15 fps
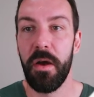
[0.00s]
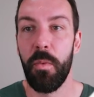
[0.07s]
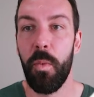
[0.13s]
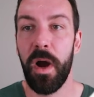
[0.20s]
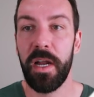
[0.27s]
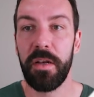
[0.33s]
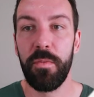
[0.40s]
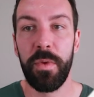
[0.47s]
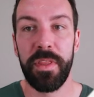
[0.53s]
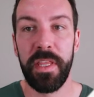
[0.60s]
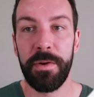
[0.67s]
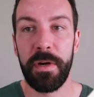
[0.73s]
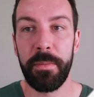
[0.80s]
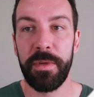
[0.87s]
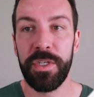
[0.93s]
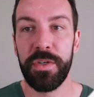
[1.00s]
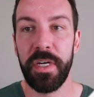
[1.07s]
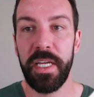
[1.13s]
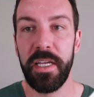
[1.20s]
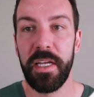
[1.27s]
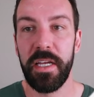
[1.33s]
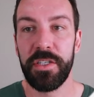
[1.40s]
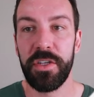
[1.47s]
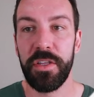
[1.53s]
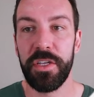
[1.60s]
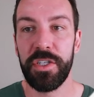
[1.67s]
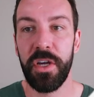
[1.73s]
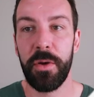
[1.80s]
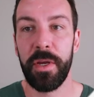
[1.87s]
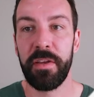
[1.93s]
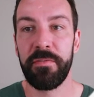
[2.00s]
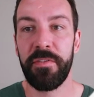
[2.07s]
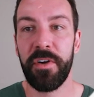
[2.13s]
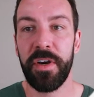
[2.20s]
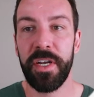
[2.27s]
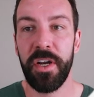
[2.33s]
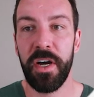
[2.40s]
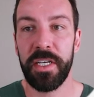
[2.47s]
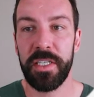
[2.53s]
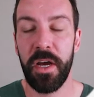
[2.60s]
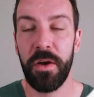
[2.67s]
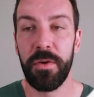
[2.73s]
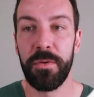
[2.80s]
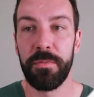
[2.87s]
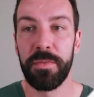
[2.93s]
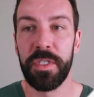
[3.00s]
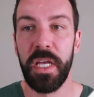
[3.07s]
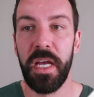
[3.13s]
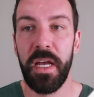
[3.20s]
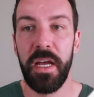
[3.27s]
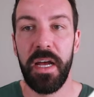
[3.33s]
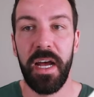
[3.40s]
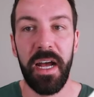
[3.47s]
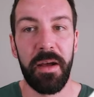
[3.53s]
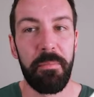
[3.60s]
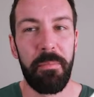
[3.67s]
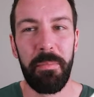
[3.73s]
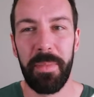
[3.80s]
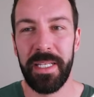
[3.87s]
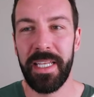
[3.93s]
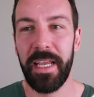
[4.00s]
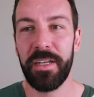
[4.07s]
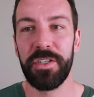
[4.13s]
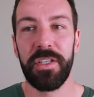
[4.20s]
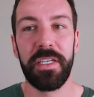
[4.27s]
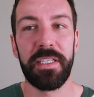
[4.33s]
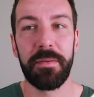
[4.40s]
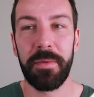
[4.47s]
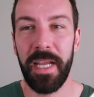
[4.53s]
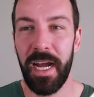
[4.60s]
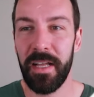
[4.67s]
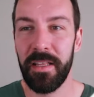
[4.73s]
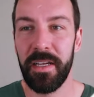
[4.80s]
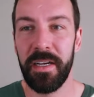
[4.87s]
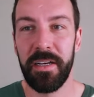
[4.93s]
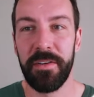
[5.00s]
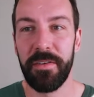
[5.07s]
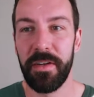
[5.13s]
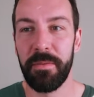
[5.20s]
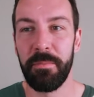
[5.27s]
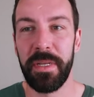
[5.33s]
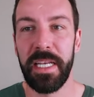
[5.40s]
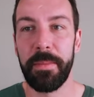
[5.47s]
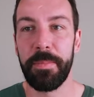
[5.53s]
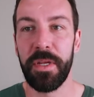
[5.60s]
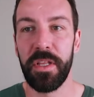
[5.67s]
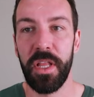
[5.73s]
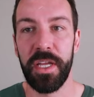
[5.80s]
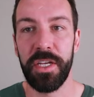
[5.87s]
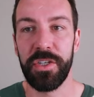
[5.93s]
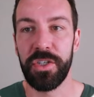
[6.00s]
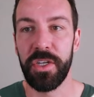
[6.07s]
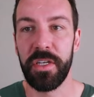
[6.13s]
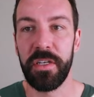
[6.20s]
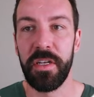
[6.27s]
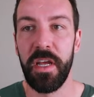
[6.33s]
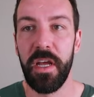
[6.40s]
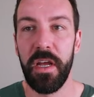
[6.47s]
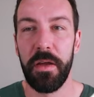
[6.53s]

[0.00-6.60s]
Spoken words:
One, with their imagery. So they're showing very nice homes, potentially some color manipulation